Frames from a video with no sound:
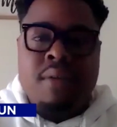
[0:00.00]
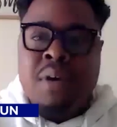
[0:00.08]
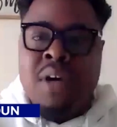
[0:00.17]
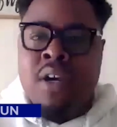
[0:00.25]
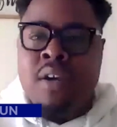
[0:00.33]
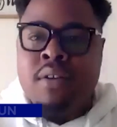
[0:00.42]

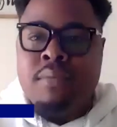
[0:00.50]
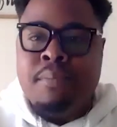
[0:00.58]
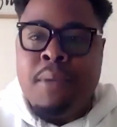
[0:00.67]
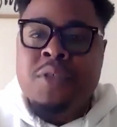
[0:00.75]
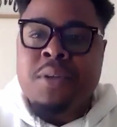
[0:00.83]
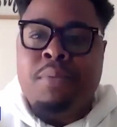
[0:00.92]
But
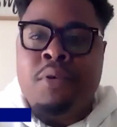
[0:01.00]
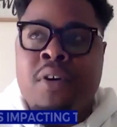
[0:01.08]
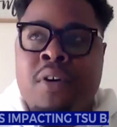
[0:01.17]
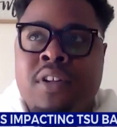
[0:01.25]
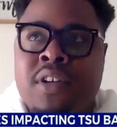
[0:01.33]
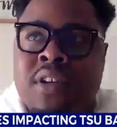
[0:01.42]
most
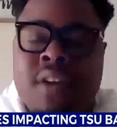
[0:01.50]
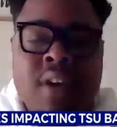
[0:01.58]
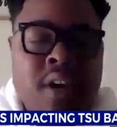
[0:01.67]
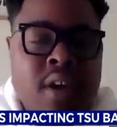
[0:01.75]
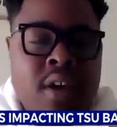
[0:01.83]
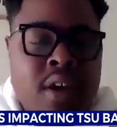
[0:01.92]
importantly,
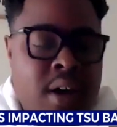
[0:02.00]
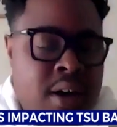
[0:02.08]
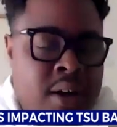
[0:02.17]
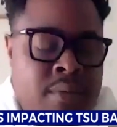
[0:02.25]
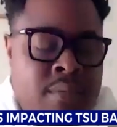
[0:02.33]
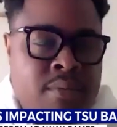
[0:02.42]

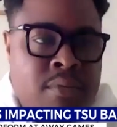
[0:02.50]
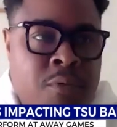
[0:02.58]
um,